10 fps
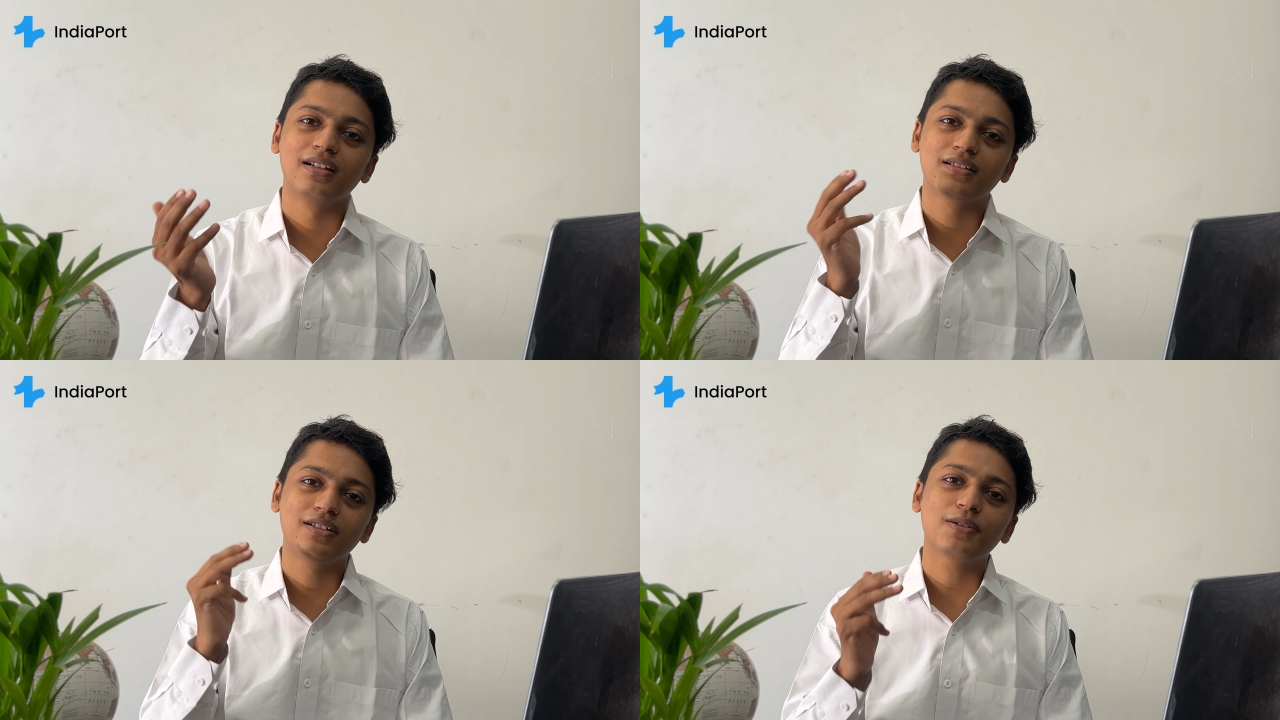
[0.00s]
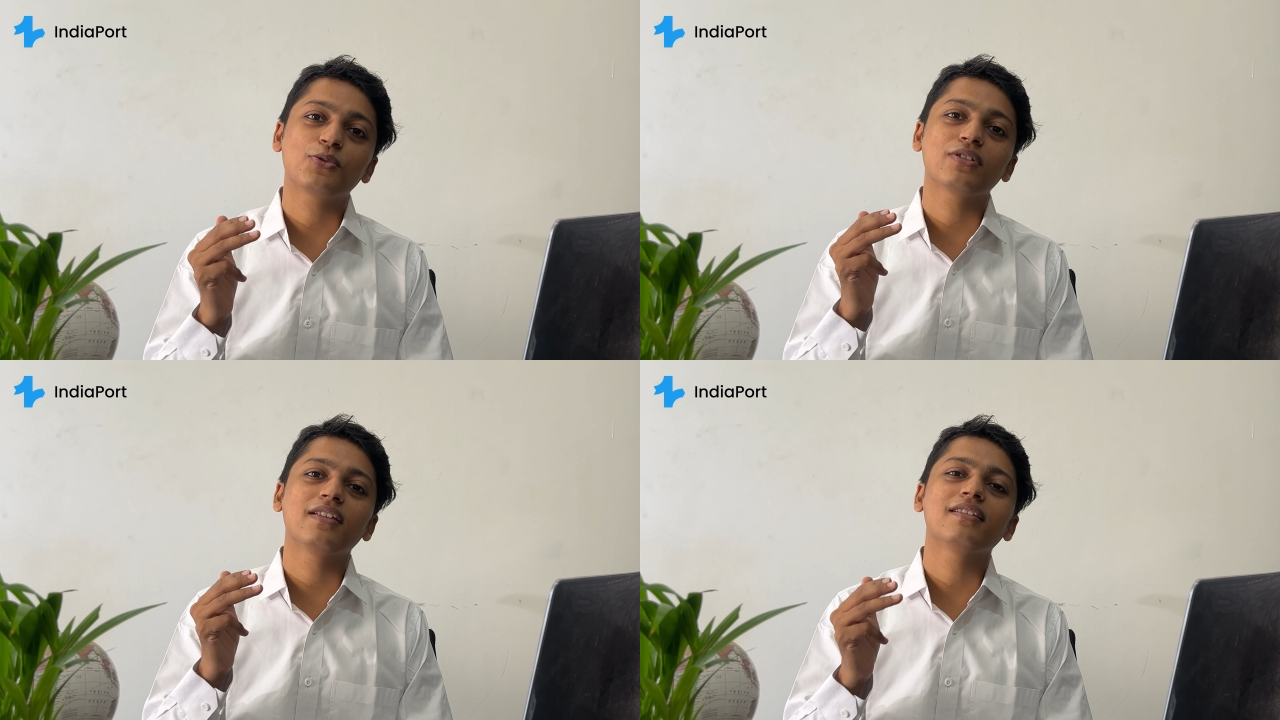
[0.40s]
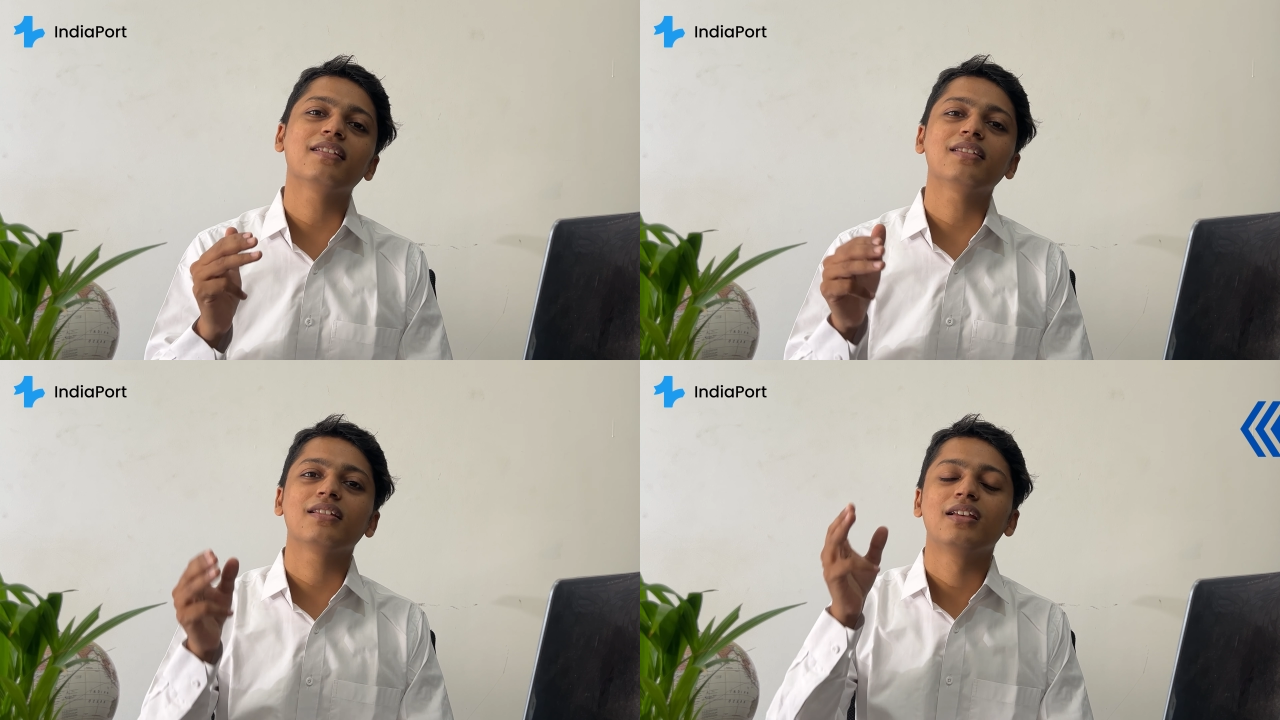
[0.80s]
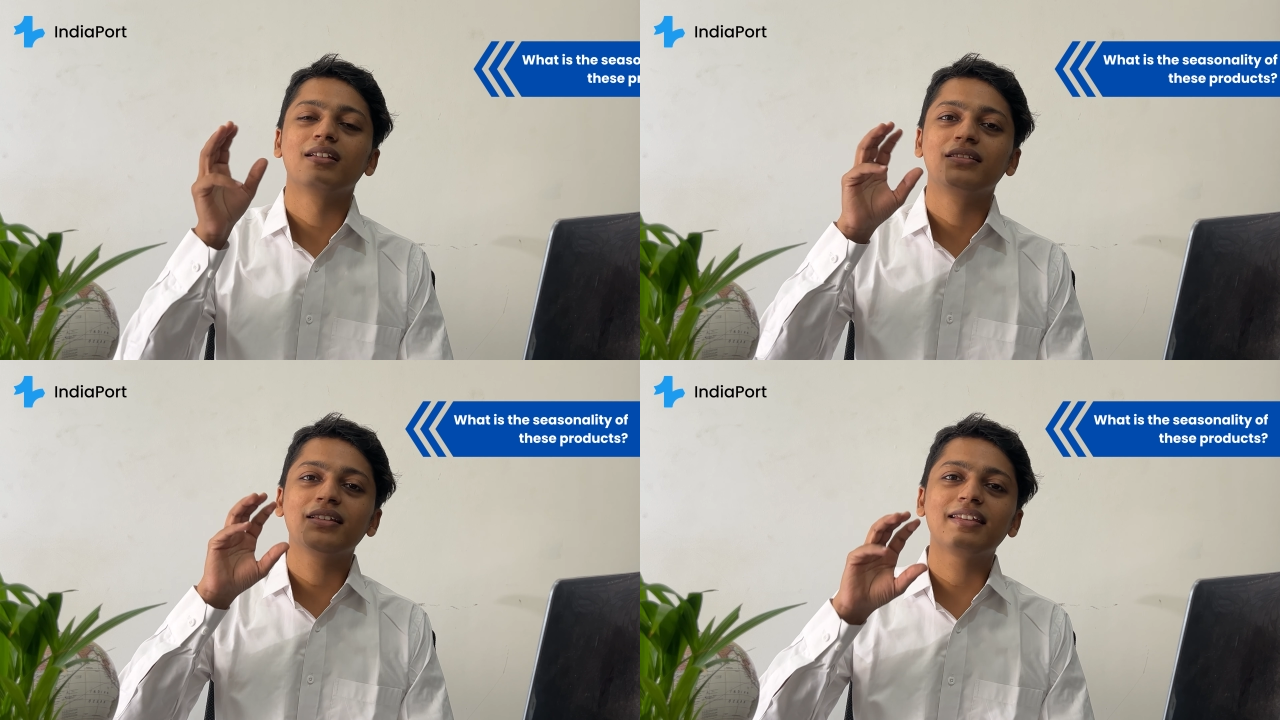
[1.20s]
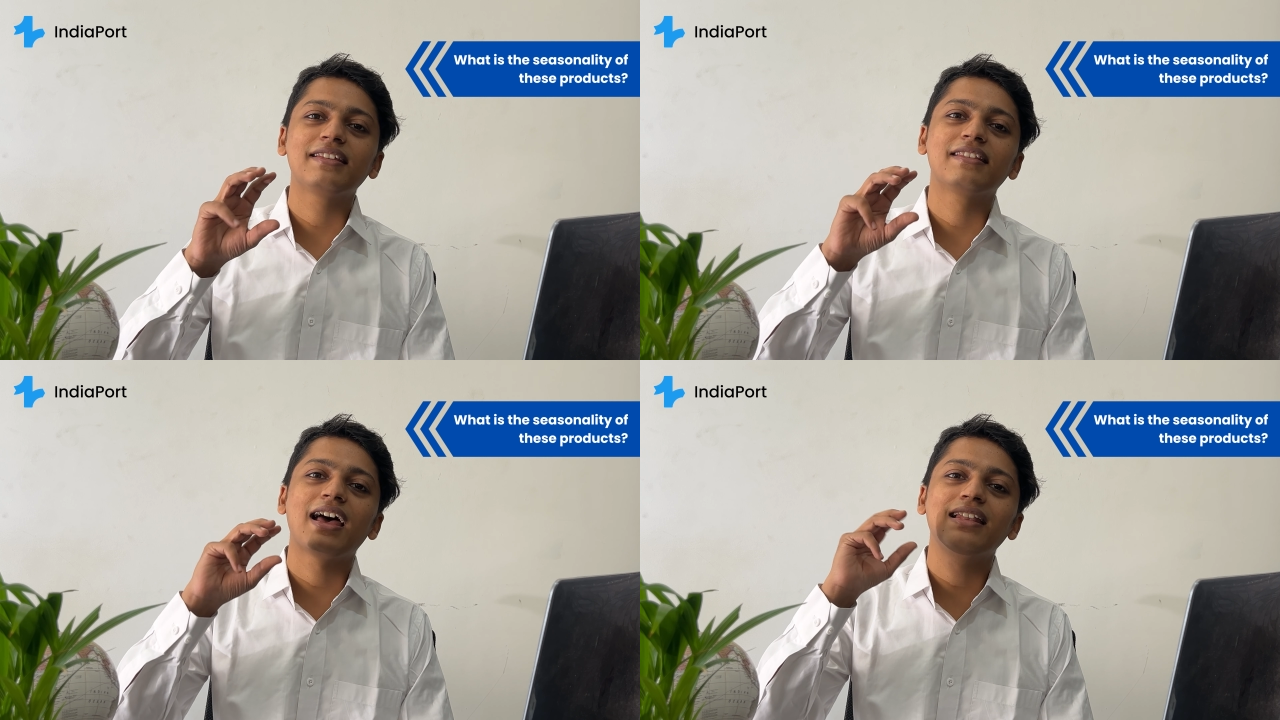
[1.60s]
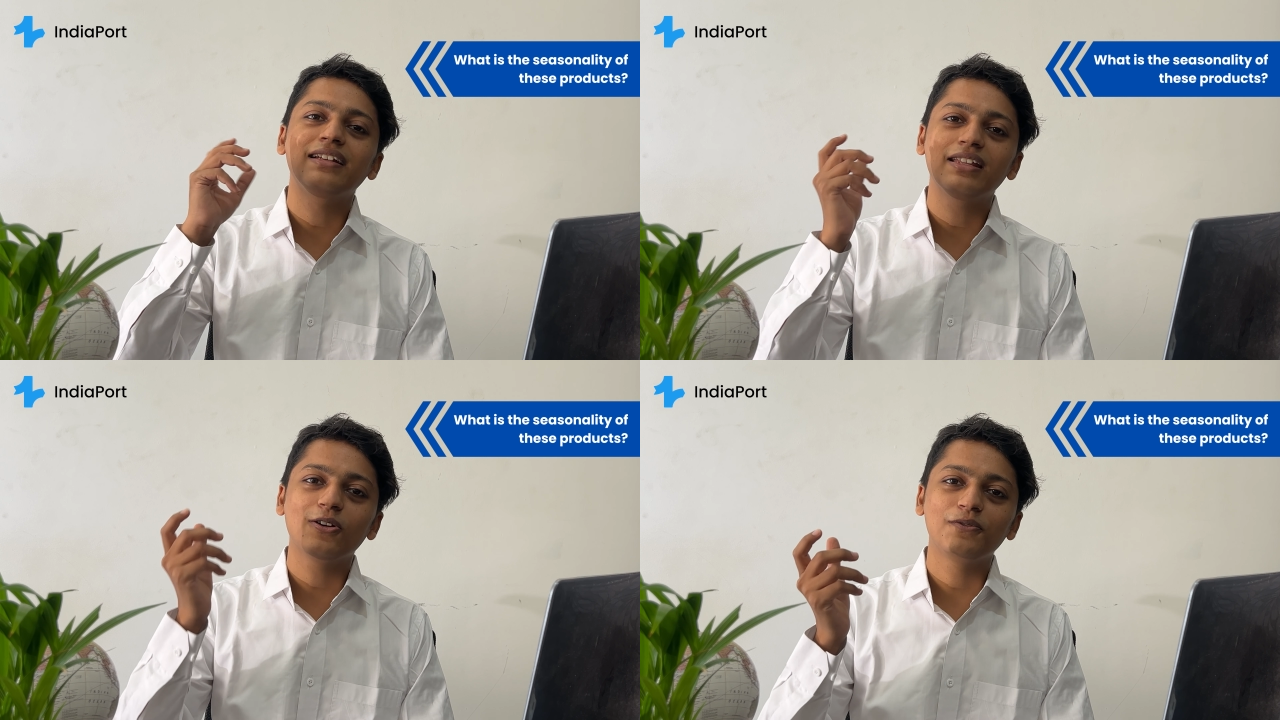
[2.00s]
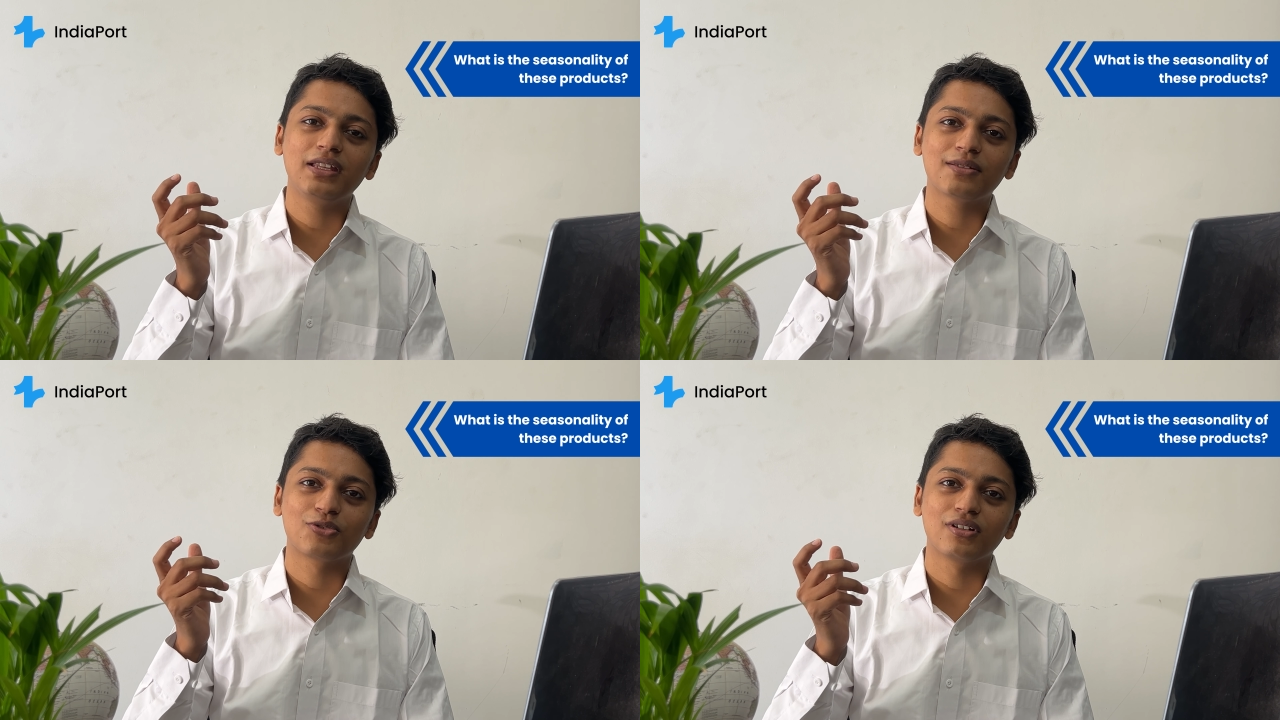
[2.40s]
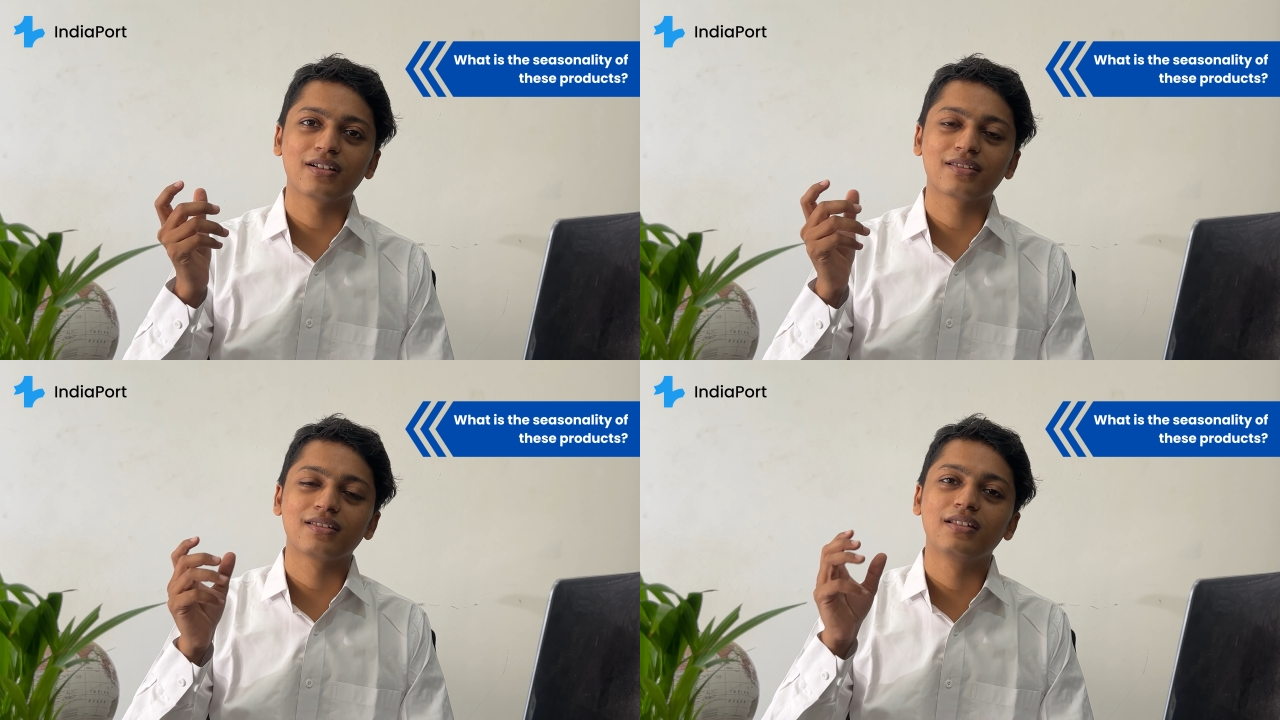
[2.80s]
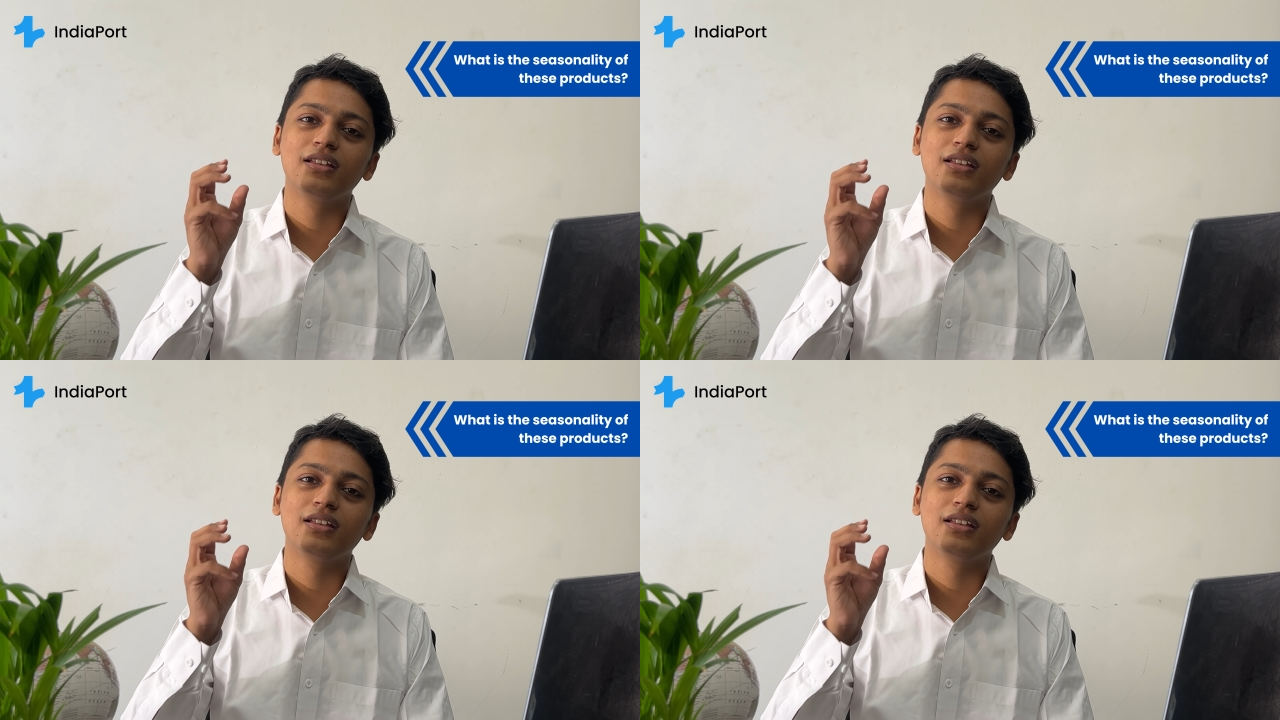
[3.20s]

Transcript: Third process is the seasonality of these products.